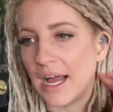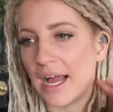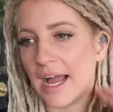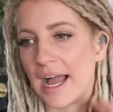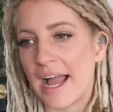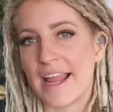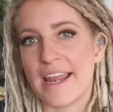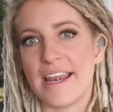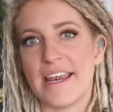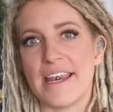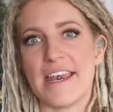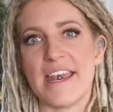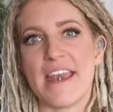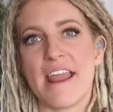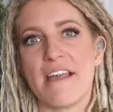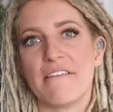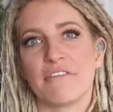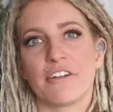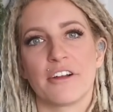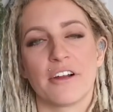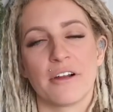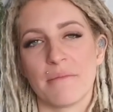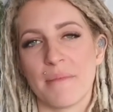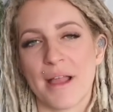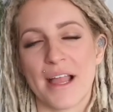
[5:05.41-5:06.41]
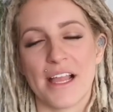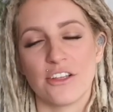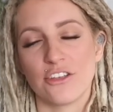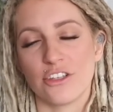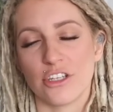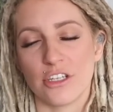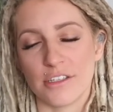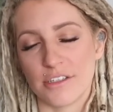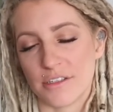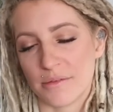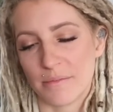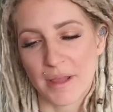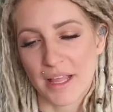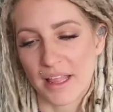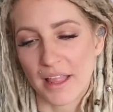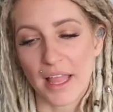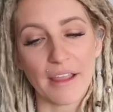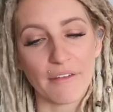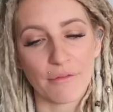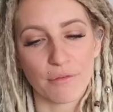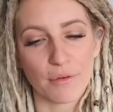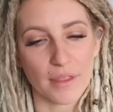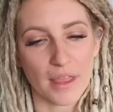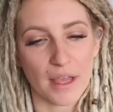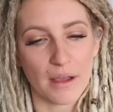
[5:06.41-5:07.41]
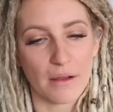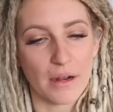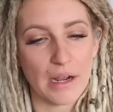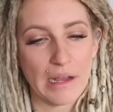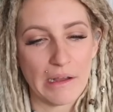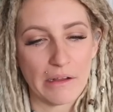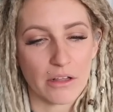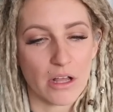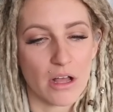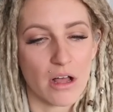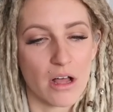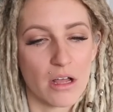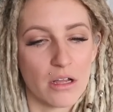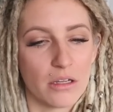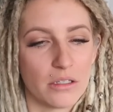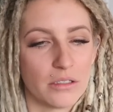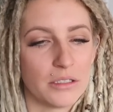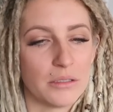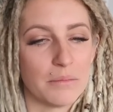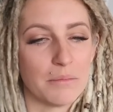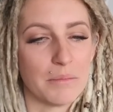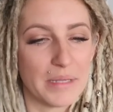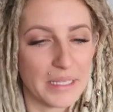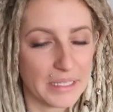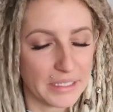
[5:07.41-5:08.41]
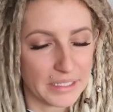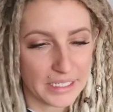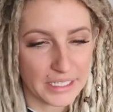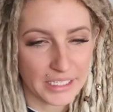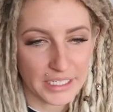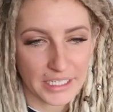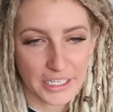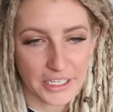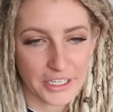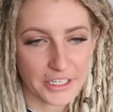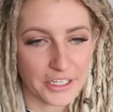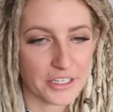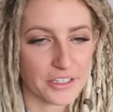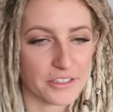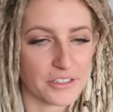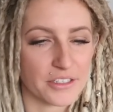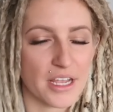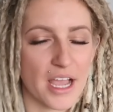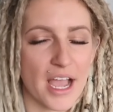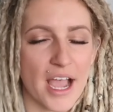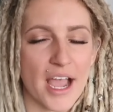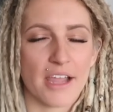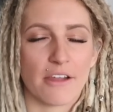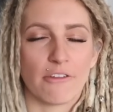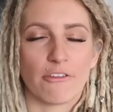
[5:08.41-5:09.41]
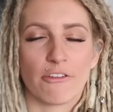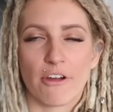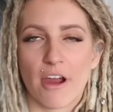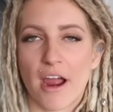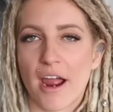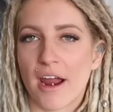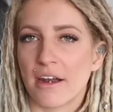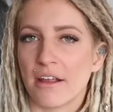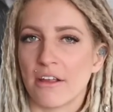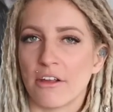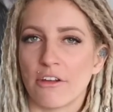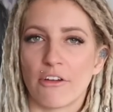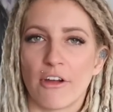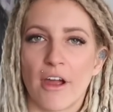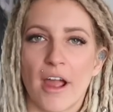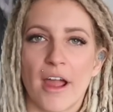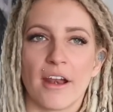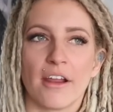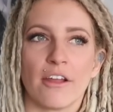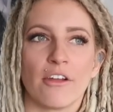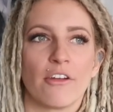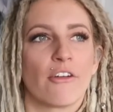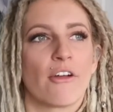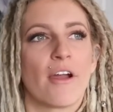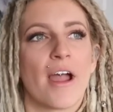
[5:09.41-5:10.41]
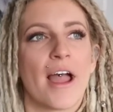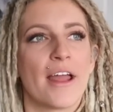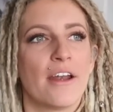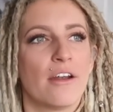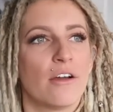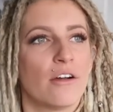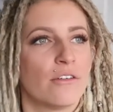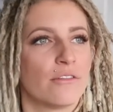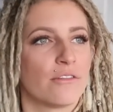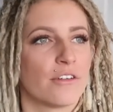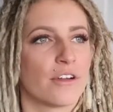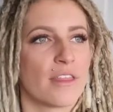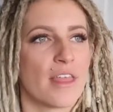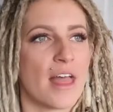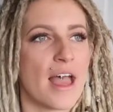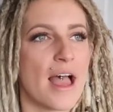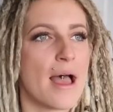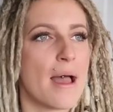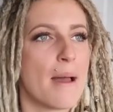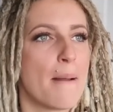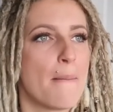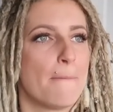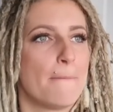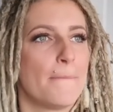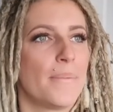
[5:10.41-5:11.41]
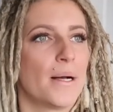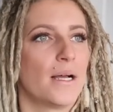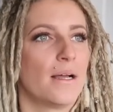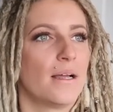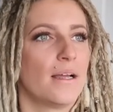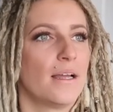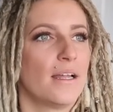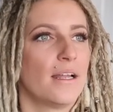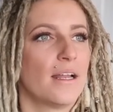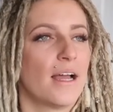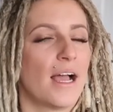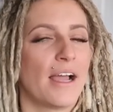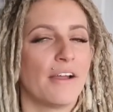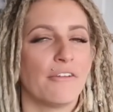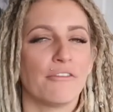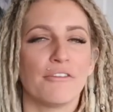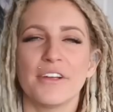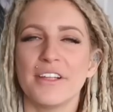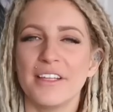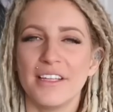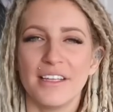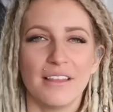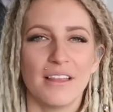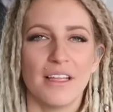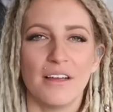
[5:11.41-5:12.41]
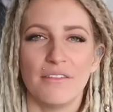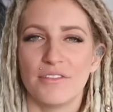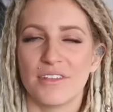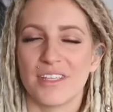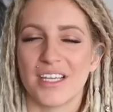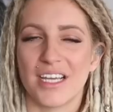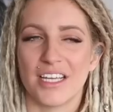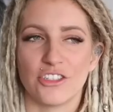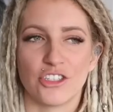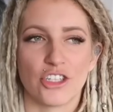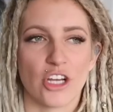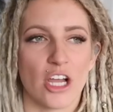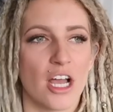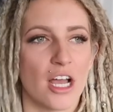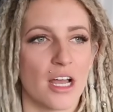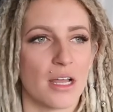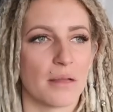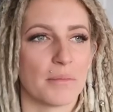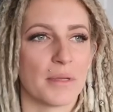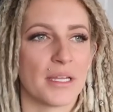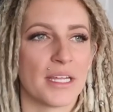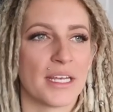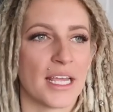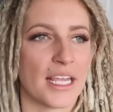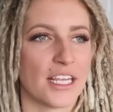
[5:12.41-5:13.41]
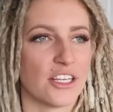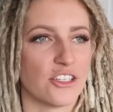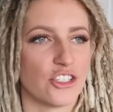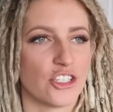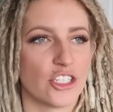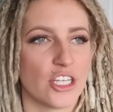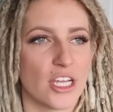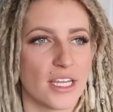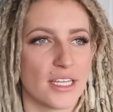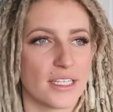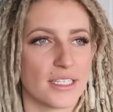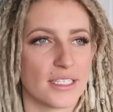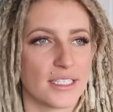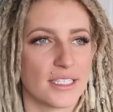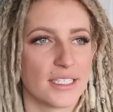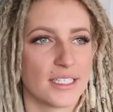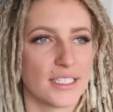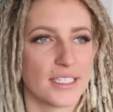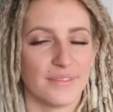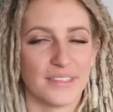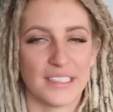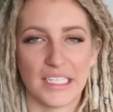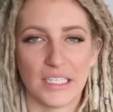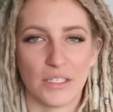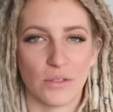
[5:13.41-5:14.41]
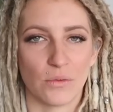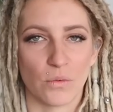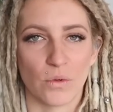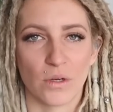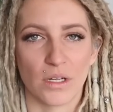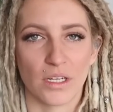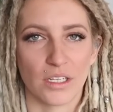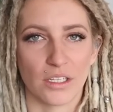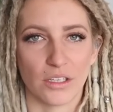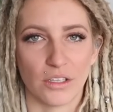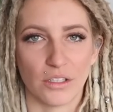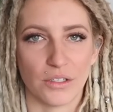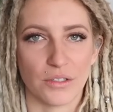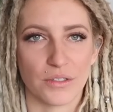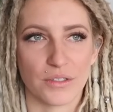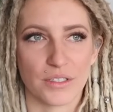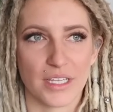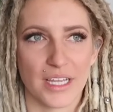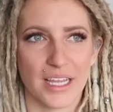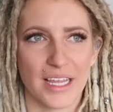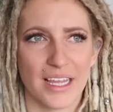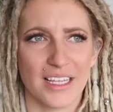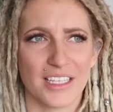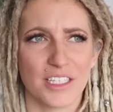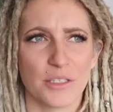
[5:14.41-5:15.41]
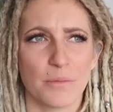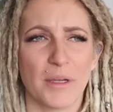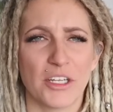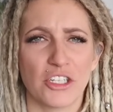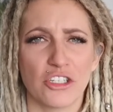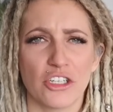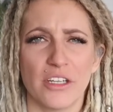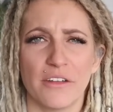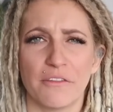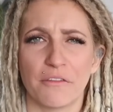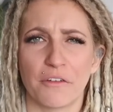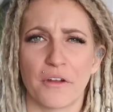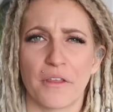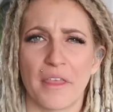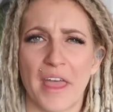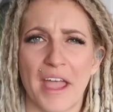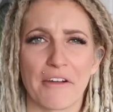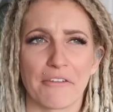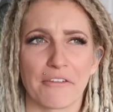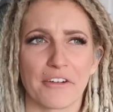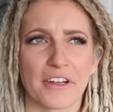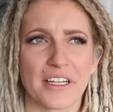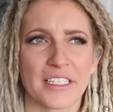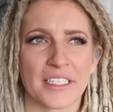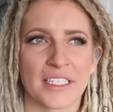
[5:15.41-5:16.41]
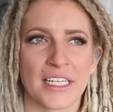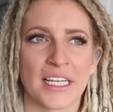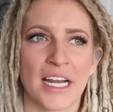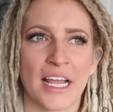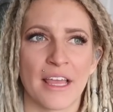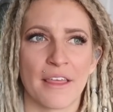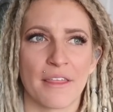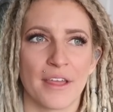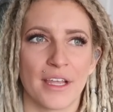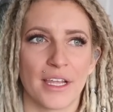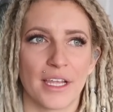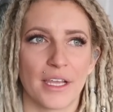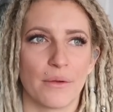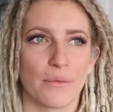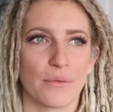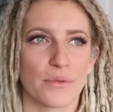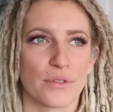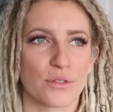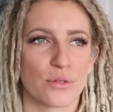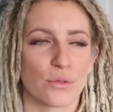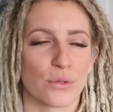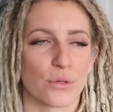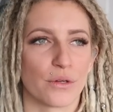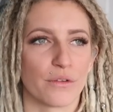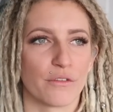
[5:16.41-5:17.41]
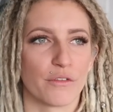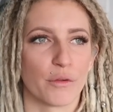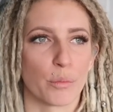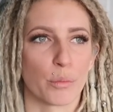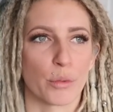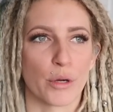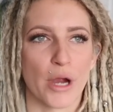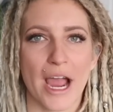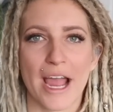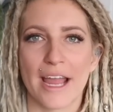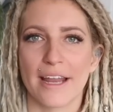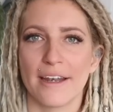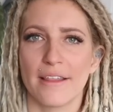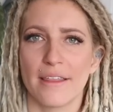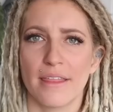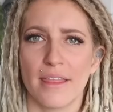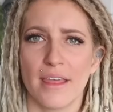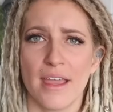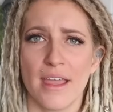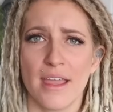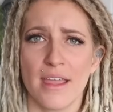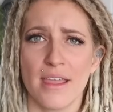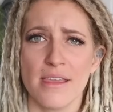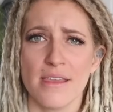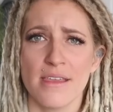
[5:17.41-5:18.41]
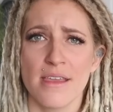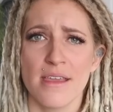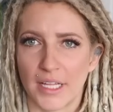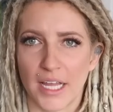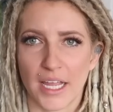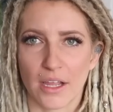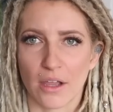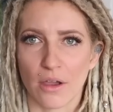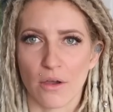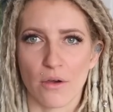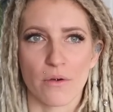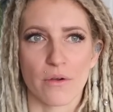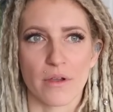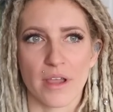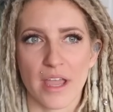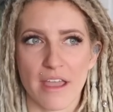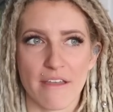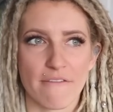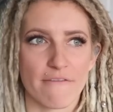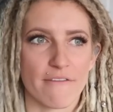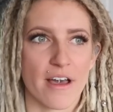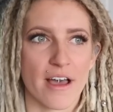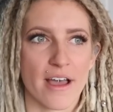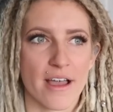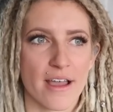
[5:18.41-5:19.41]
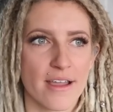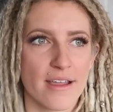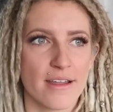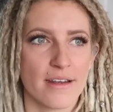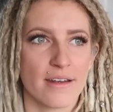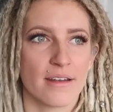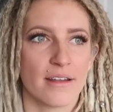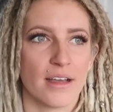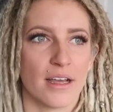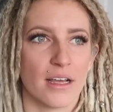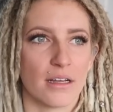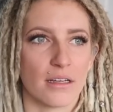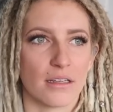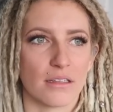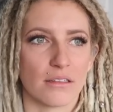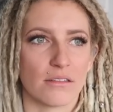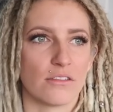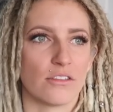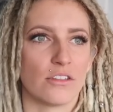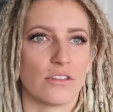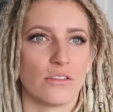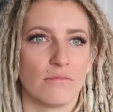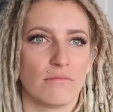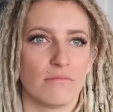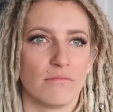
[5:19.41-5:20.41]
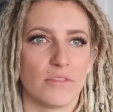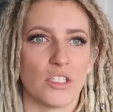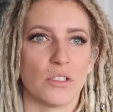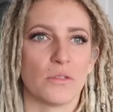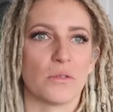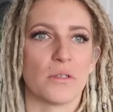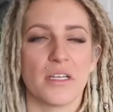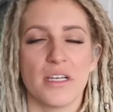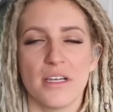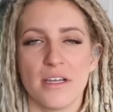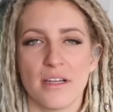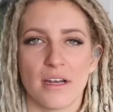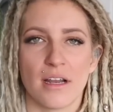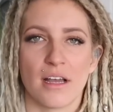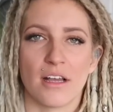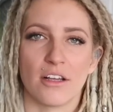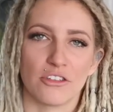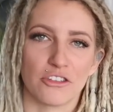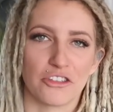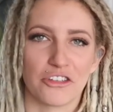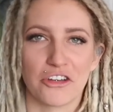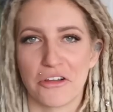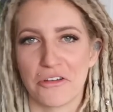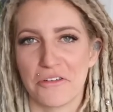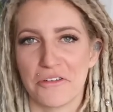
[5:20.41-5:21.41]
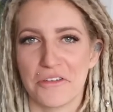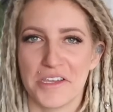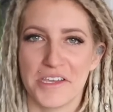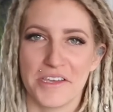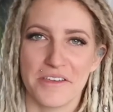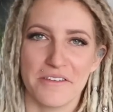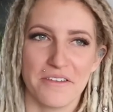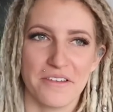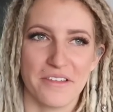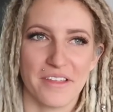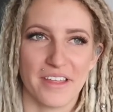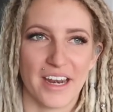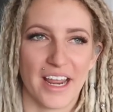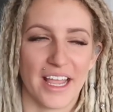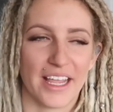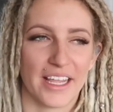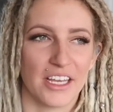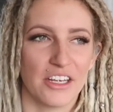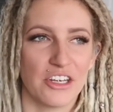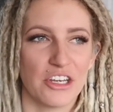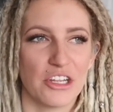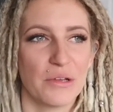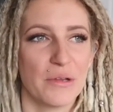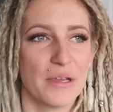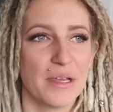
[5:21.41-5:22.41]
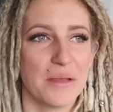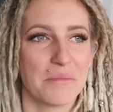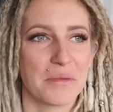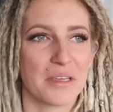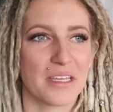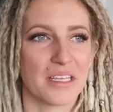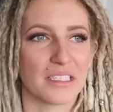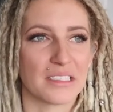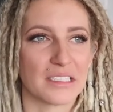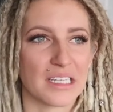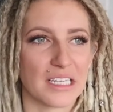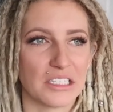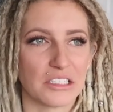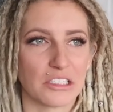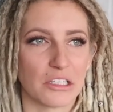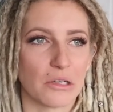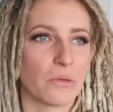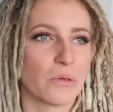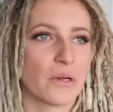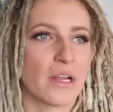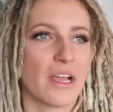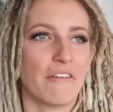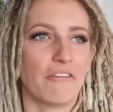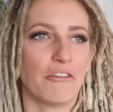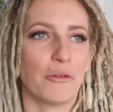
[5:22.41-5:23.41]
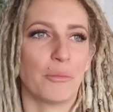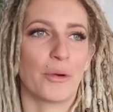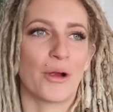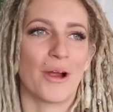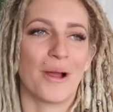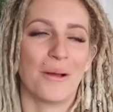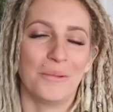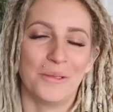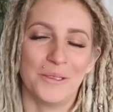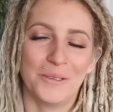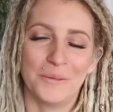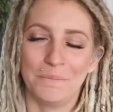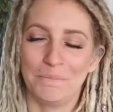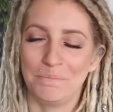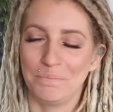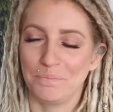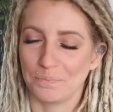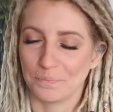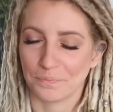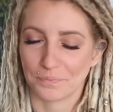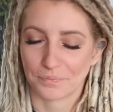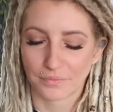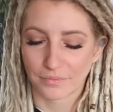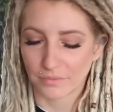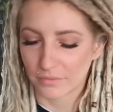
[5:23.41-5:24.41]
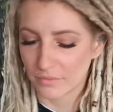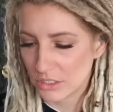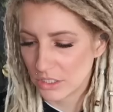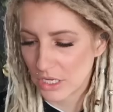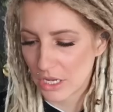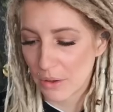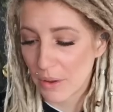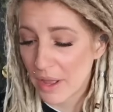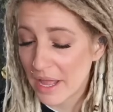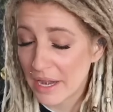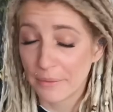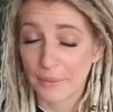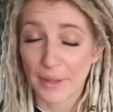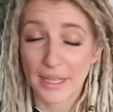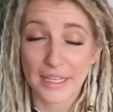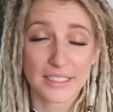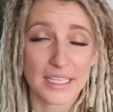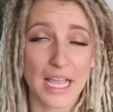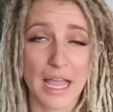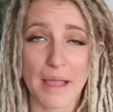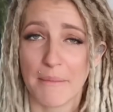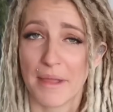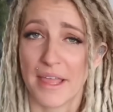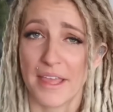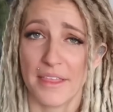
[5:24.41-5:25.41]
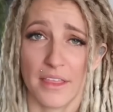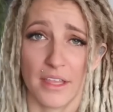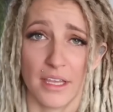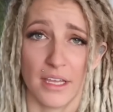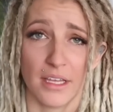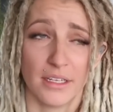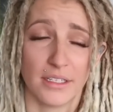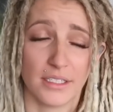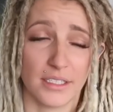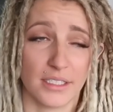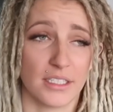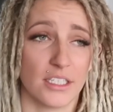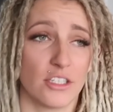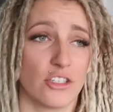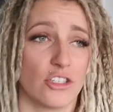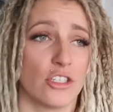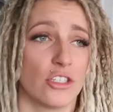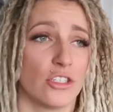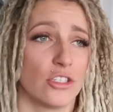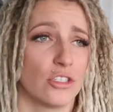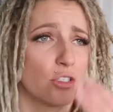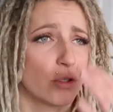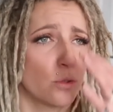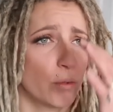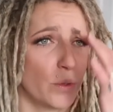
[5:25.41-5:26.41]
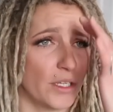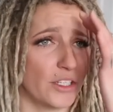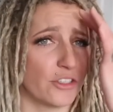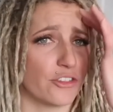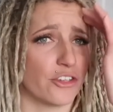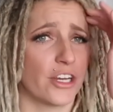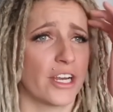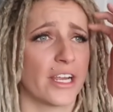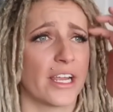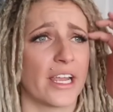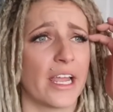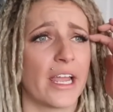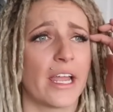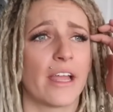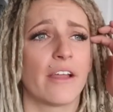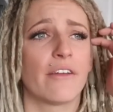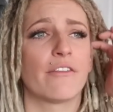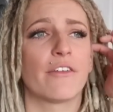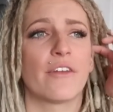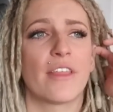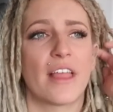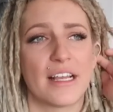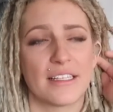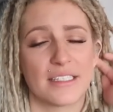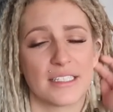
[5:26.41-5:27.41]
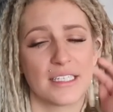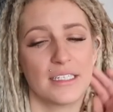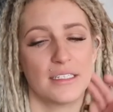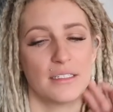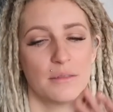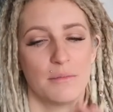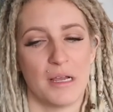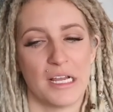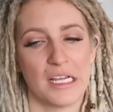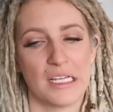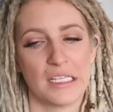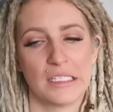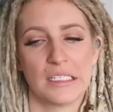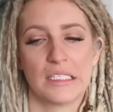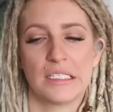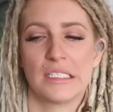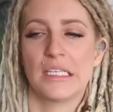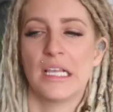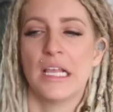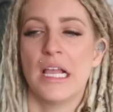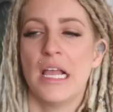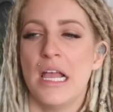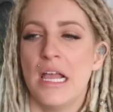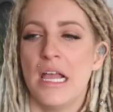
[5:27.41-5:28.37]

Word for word: I never imagined my life without alcohol in a million years. I cried and cried and cried over that, but I really loved that job and I just didn't want to lose it, especially for that reason. I think it was sort of a pride thing, like, okay, fine, I'll do it and I'll show you that I can do it because I don't have a problem. So anyways, I made the decision to quit drinking for that six months.